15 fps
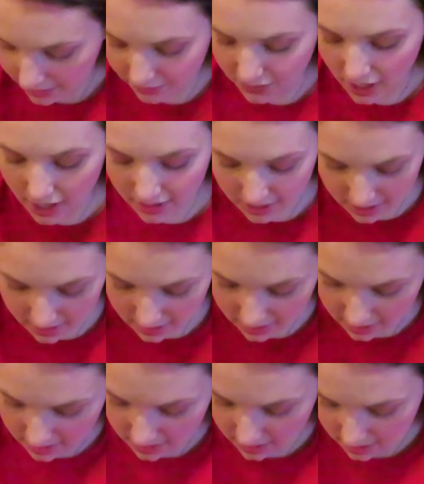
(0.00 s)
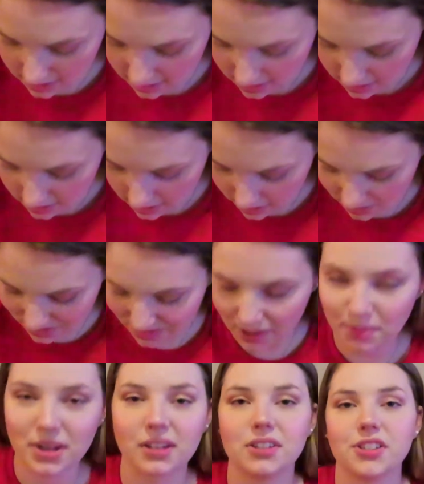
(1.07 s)
not
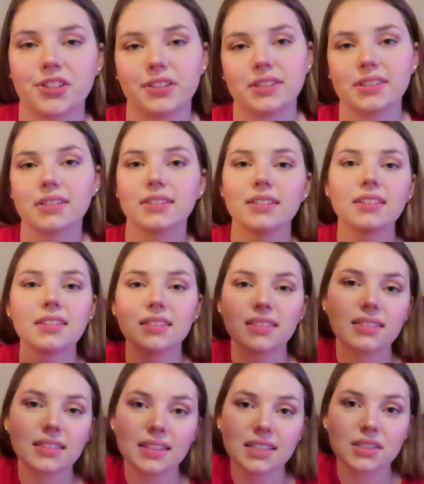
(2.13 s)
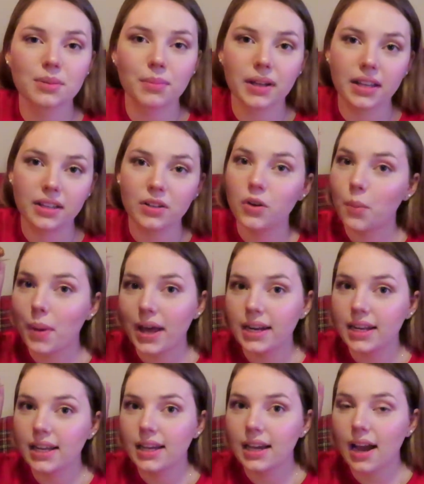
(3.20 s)
gonna show this. These are my
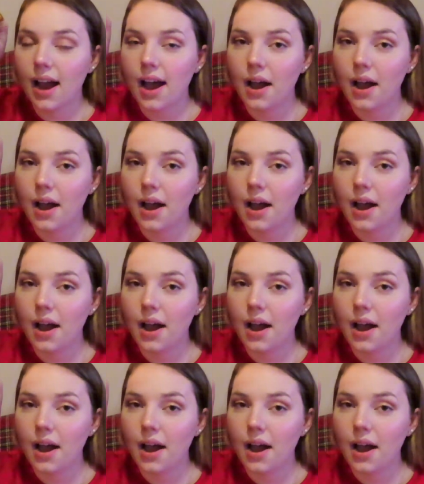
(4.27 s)
Nomadic